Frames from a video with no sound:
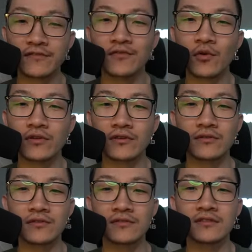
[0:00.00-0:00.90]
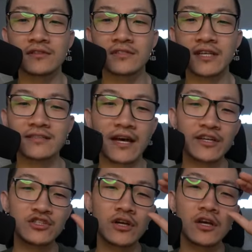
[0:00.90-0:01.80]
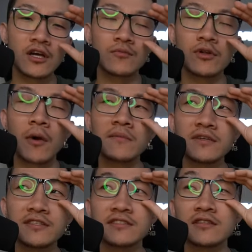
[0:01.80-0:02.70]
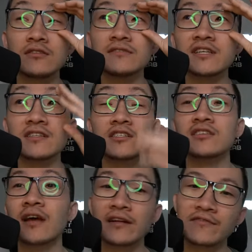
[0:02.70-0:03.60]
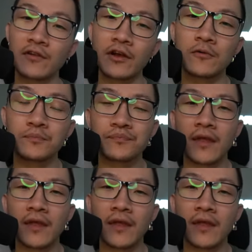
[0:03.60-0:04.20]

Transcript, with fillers: for the Alolan Sandslash. But the problem is Alolan Sandslash is kind of frail.